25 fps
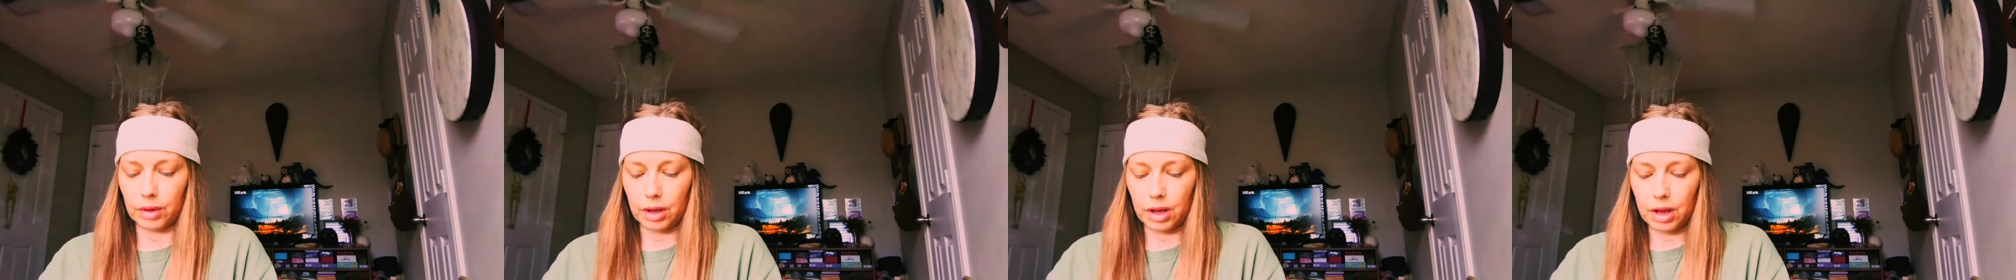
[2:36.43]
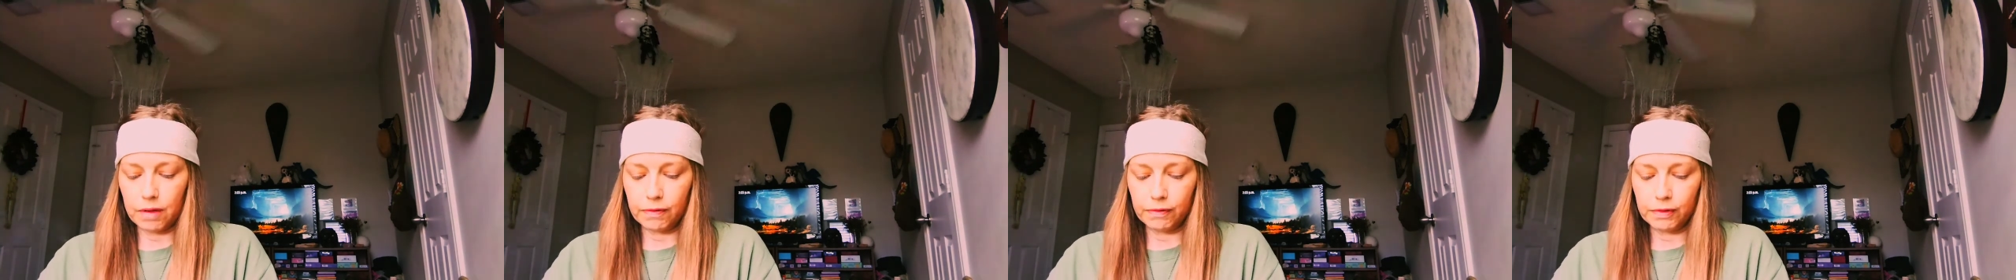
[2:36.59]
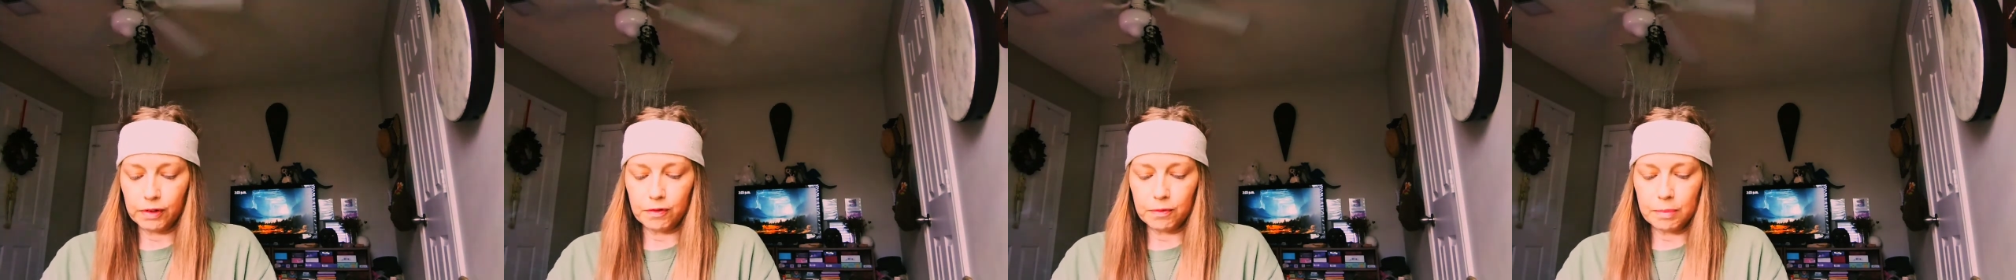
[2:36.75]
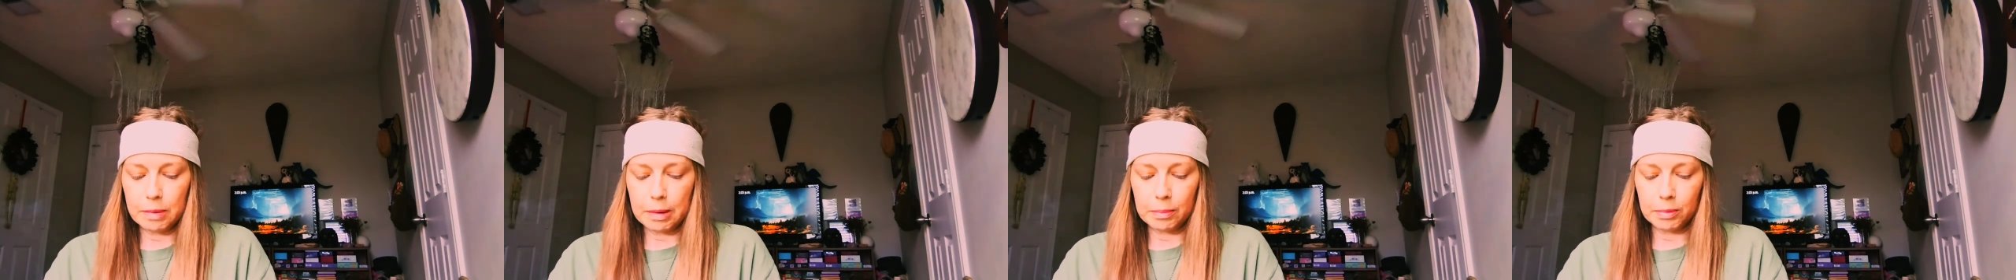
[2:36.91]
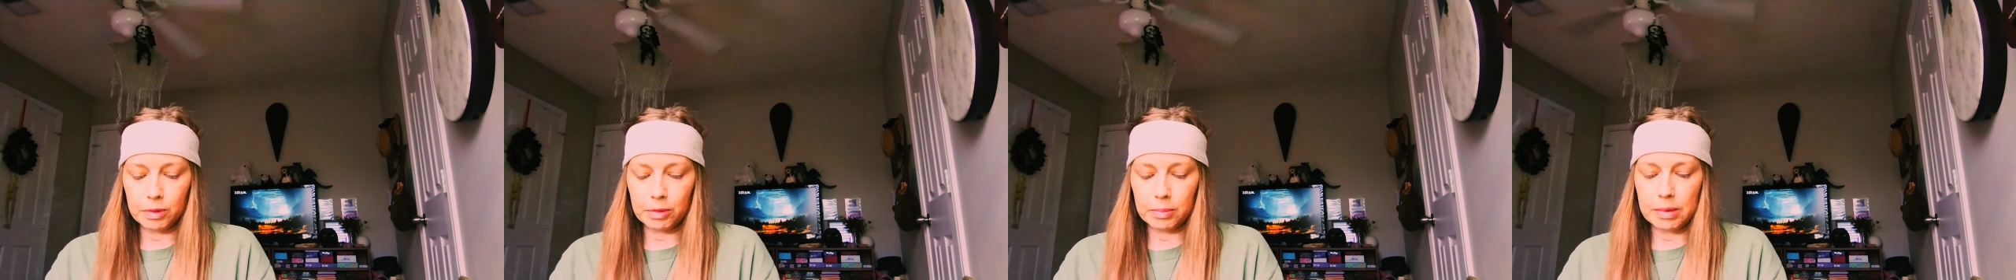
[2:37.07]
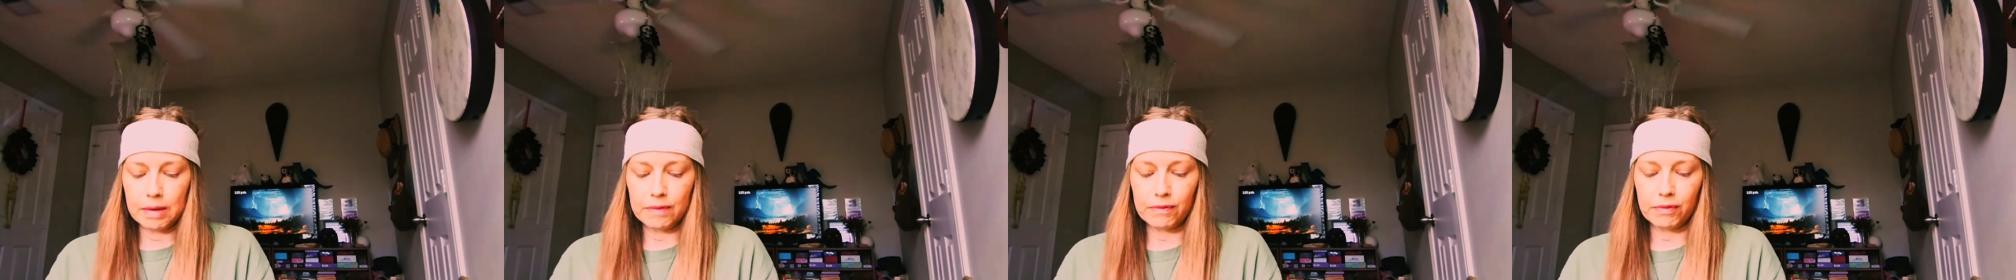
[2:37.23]
if you've been
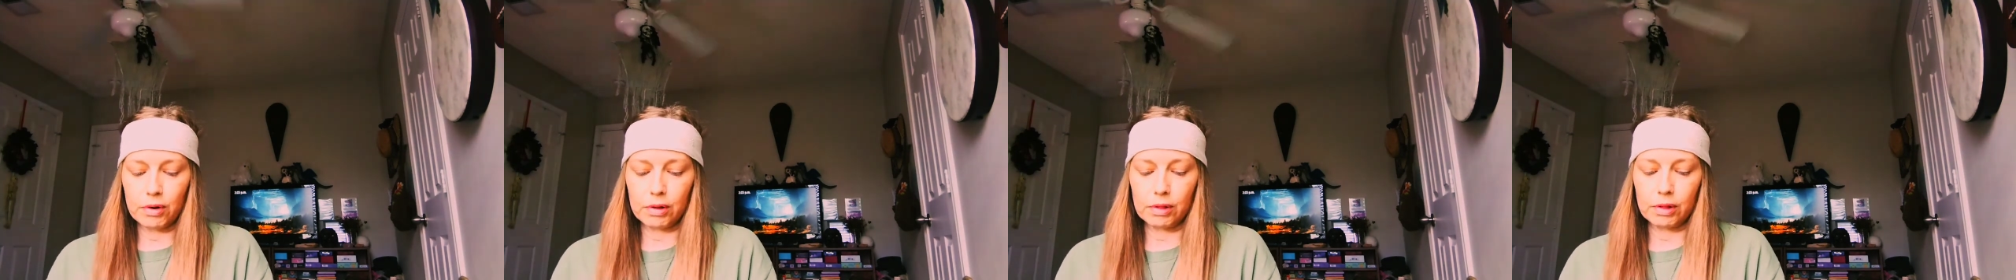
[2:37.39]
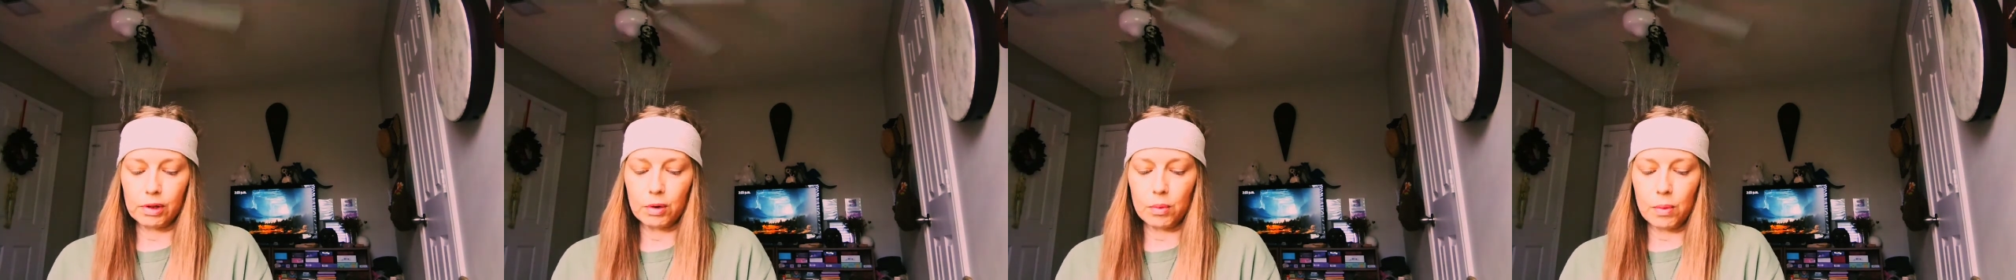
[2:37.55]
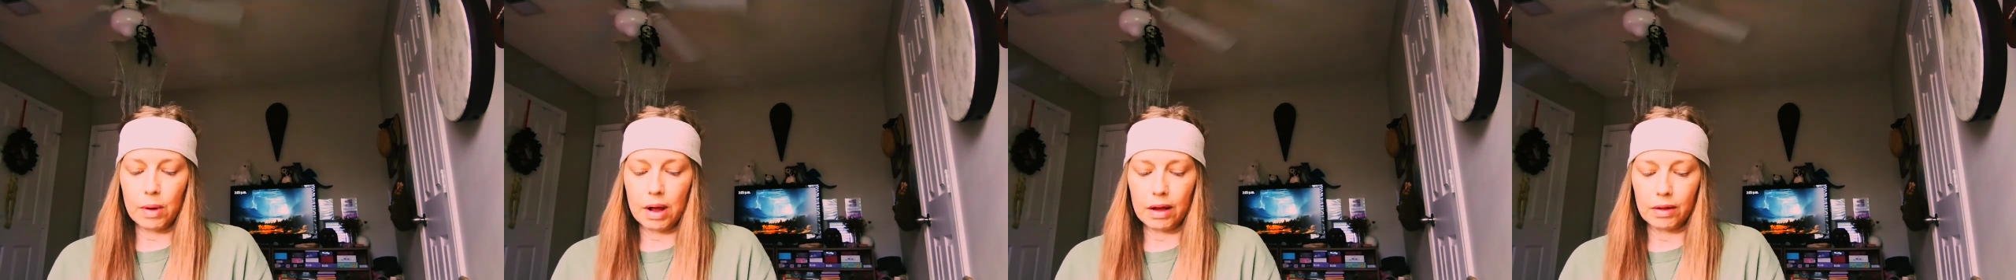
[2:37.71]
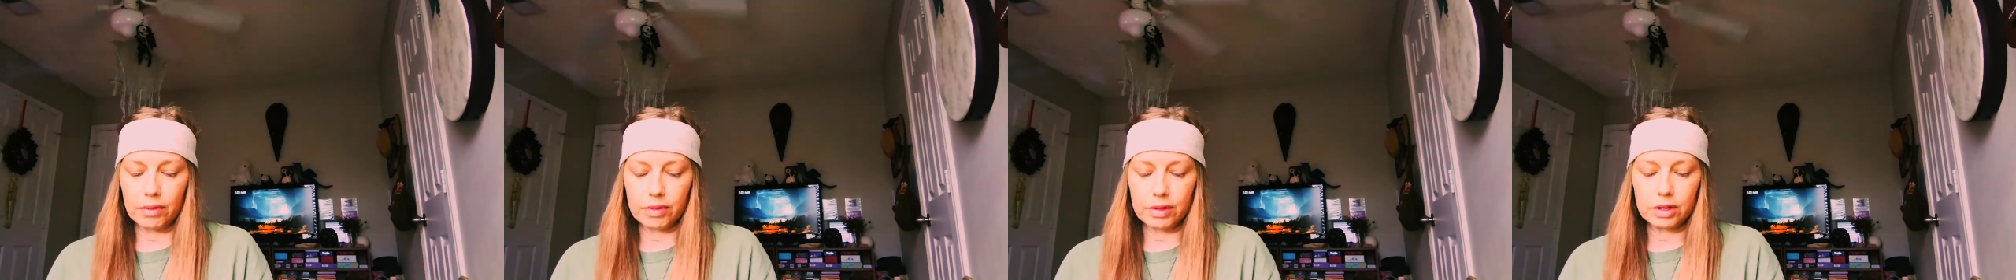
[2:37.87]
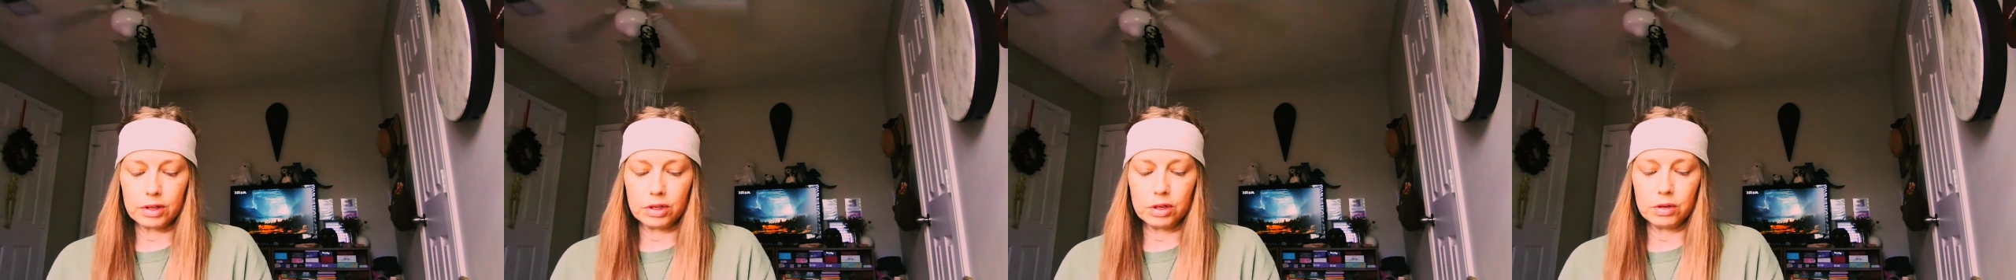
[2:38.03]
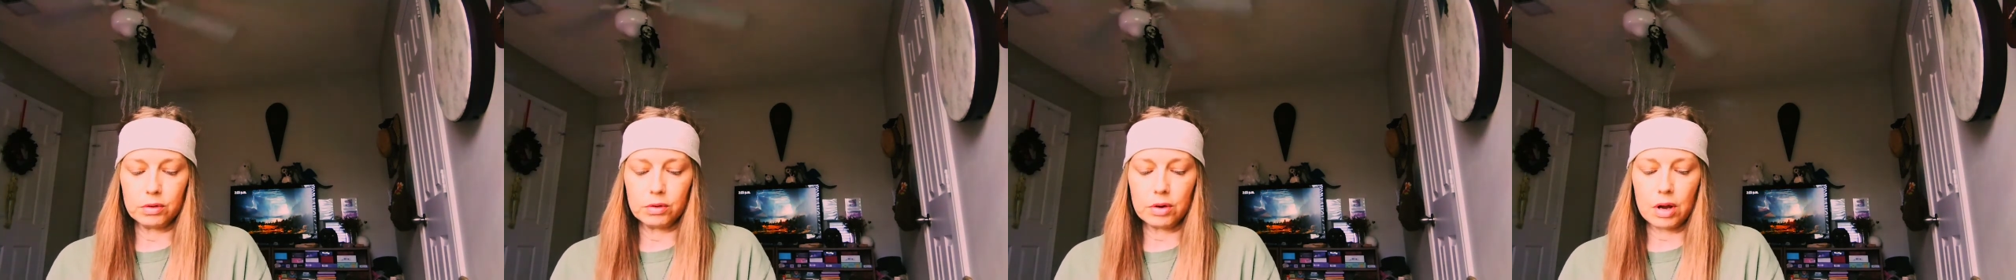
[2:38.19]
with me for a little while,
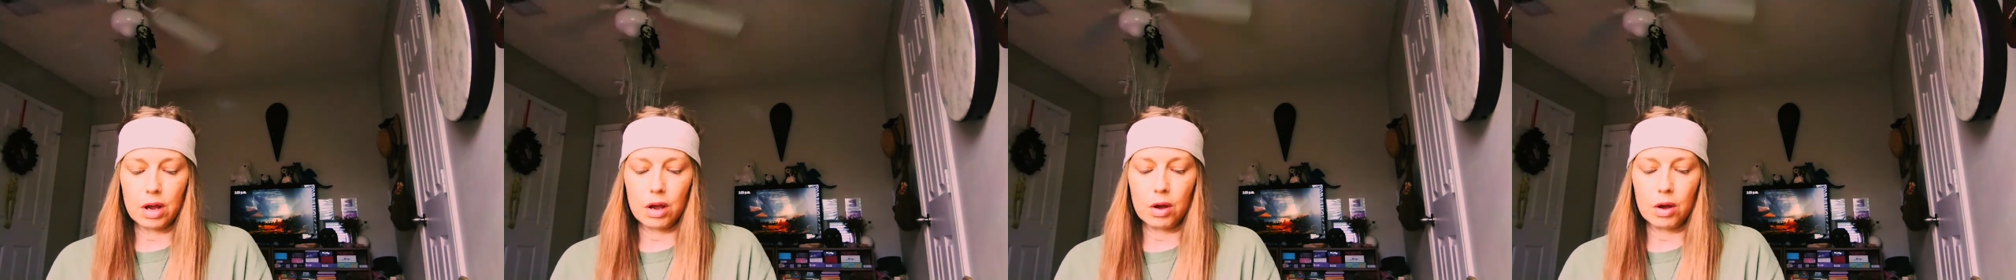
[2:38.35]
then